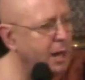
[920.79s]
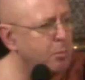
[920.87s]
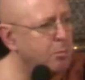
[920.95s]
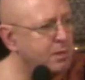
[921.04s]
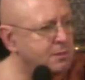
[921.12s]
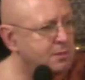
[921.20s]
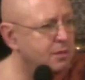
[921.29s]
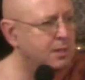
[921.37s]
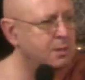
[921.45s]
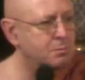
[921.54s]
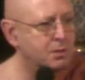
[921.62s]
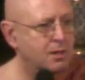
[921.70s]
many
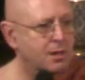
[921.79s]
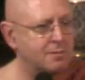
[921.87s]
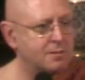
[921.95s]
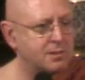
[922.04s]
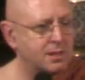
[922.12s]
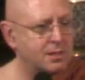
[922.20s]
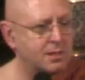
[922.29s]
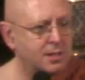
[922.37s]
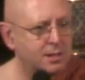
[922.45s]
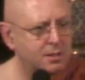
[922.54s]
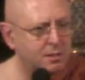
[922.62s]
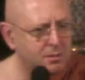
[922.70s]
times that I've said here
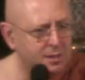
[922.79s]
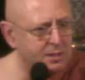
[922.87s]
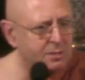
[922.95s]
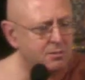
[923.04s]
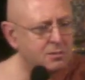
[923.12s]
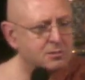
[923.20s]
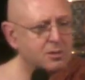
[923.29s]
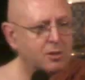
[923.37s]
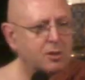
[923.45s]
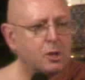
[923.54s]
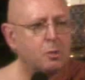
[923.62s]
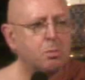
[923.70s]
that guilt has got
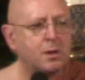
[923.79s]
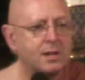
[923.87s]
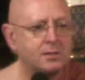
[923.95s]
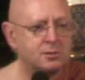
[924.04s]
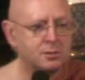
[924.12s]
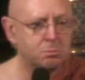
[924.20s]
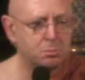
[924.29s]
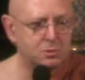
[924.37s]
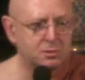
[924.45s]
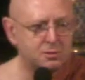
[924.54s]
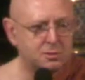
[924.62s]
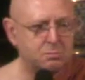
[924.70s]
no place in
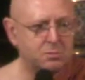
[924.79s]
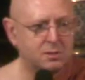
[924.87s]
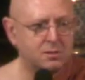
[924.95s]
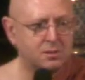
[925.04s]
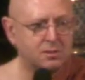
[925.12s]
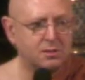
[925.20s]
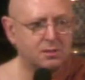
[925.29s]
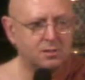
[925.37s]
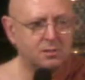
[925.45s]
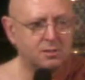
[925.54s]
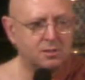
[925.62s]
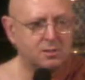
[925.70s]
Buddhism.
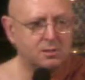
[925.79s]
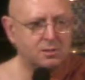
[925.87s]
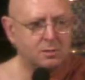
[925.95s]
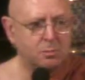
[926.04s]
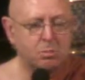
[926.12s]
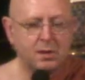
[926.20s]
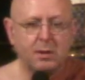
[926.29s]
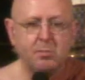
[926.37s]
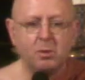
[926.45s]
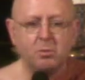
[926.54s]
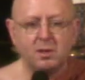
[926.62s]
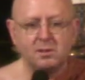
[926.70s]

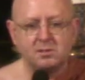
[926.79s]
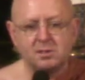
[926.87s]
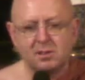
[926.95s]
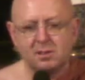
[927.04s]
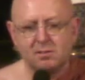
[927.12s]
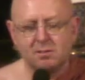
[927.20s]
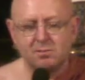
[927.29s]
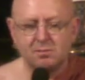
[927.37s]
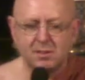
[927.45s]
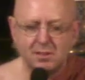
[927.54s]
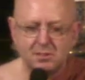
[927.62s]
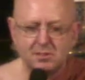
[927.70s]
Blaming oneself
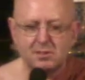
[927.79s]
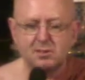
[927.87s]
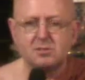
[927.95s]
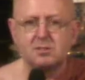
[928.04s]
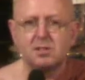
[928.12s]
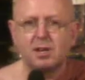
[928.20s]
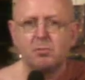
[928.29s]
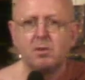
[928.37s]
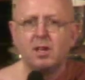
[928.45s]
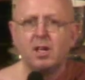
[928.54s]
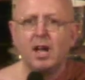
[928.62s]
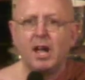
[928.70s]
is just um,
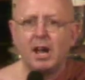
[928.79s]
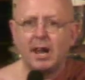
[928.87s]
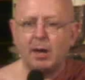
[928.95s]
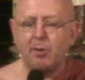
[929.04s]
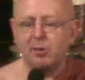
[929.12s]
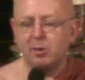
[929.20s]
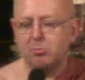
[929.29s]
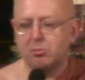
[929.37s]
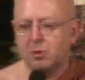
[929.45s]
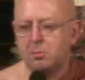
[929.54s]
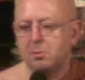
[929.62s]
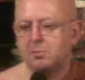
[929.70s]
allowing the
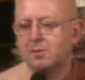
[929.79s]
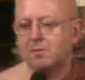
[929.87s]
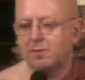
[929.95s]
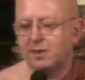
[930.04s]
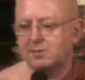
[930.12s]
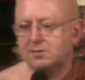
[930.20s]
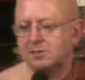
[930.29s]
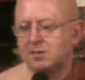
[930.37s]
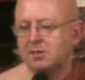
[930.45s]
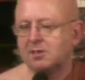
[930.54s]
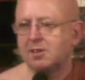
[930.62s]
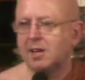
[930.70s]
problem to
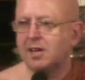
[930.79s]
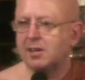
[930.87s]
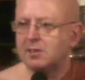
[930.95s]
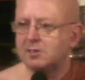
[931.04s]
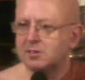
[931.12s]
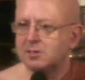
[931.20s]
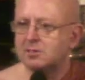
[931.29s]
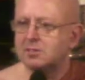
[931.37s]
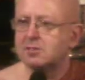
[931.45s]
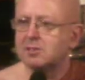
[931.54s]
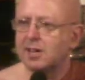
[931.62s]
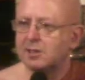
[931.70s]
fester and it
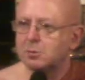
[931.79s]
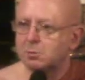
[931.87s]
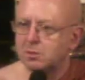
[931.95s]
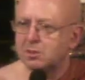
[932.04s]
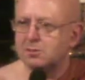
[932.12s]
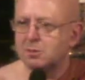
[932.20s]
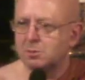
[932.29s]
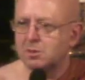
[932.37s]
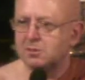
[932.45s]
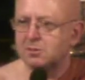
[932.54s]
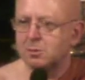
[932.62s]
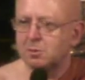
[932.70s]
just gets worse and
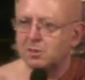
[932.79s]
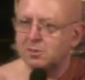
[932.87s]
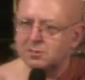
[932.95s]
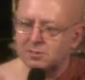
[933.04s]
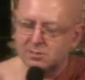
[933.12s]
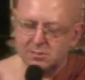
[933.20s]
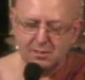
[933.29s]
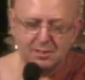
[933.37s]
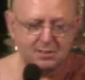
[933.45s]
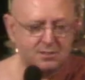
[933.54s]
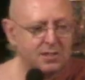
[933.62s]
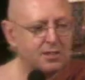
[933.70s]
worse and worse.
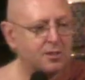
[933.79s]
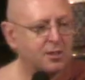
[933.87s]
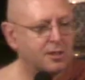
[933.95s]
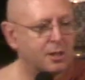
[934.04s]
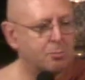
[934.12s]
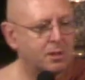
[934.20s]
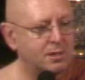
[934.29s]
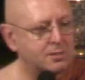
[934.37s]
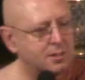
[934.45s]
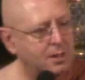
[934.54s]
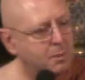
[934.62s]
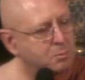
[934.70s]
She'd heard that many
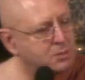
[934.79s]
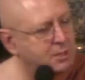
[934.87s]
times, she